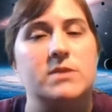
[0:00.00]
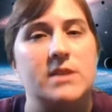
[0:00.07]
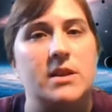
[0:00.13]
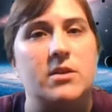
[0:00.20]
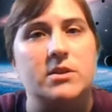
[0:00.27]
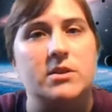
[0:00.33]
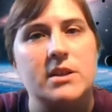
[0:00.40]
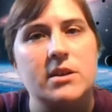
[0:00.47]

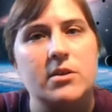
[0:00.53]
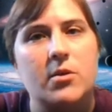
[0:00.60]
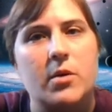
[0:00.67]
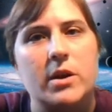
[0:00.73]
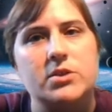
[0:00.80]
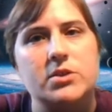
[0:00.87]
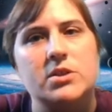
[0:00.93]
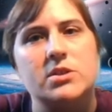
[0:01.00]
nRT
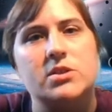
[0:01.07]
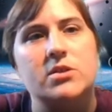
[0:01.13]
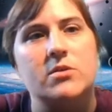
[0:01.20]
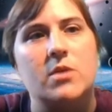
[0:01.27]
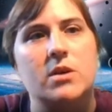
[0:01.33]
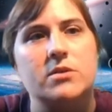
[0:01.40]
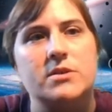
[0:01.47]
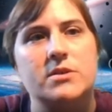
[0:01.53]
equation to
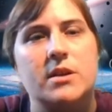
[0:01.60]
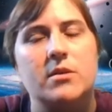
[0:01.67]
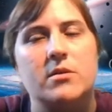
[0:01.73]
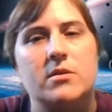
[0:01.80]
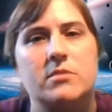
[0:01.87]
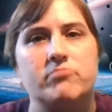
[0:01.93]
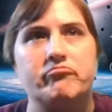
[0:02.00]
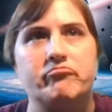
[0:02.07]

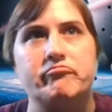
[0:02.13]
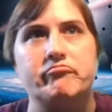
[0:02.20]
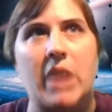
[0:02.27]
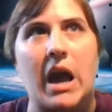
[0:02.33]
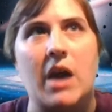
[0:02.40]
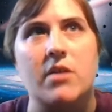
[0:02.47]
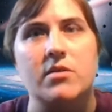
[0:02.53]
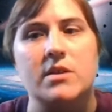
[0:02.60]
understand
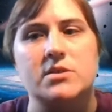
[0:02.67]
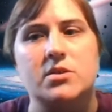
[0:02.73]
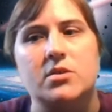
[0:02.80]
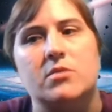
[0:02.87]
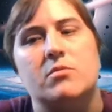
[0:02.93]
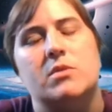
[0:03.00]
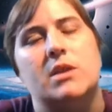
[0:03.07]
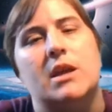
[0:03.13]
how this
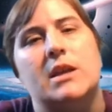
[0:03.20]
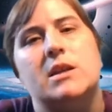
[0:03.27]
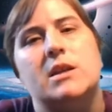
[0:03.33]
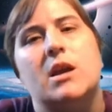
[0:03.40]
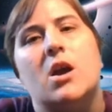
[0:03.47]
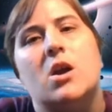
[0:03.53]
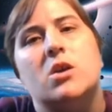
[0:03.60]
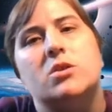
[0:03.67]
could relate.
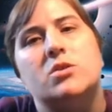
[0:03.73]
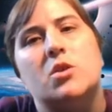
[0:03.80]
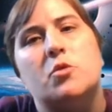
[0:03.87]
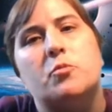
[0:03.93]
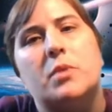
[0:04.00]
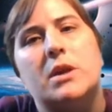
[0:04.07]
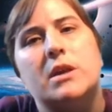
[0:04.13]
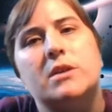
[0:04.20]
So
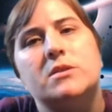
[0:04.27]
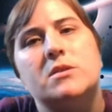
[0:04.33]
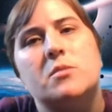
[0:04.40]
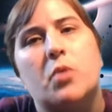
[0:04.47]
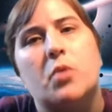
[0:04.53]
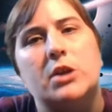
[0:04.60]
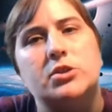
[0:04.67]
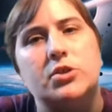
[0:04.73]
P is the
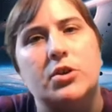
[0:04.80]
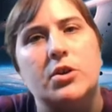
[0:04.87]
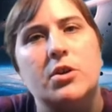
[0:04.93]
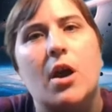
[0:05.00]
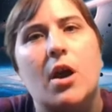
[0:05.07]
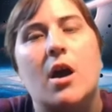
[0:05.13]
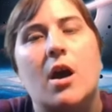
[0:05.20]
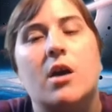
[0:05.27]
pressure.
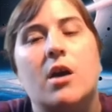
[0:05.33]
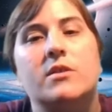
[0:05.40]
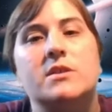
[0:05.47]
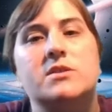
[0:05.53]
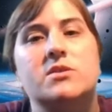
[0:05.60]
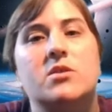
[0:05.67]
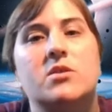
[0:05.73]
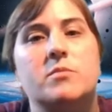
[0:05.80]

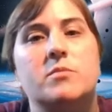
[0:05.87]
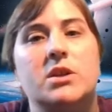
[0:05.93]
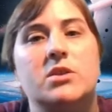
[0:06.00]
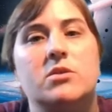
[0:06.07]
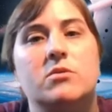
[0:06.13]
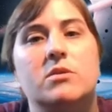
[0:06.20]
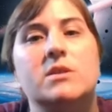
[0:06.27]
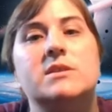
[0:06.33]
This is going to be in
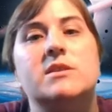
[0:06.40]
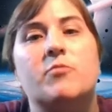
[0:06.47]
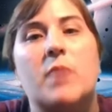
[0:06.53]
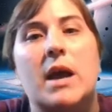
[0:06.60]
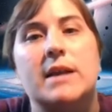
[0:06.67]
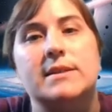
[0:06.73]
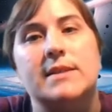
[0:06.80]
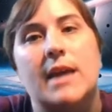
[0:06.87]
units of
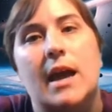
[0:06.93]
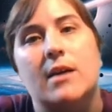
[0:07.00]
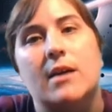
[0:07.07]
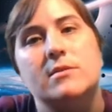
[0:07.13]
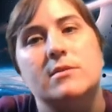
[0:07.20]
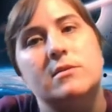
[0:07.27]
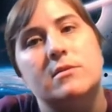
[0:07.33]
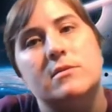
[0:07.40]

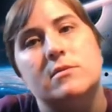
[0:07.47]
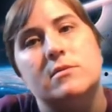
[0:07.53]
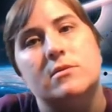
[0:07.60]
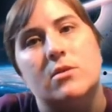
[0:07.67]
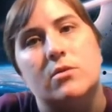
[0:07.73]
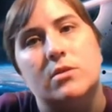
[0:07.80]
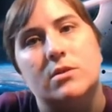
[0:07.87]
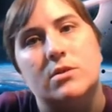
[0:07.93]
pascals.
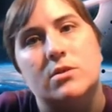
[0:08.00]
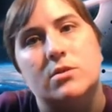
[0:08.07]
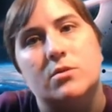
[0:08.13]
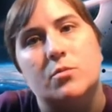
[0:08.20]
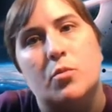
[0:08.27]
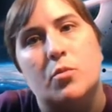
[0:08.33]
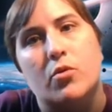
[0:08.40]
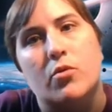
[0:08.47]
So this is
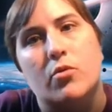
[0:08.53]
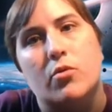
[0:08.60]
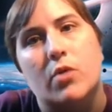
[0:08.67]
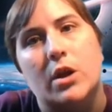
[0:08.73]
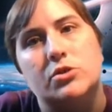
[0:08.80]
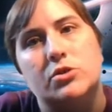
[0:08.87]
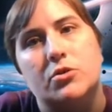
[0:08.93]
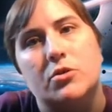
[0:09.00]

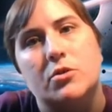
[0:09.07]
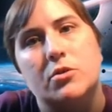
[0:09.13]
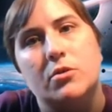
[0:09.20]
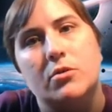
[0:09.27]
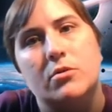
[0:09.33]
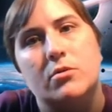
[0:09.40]
pressure,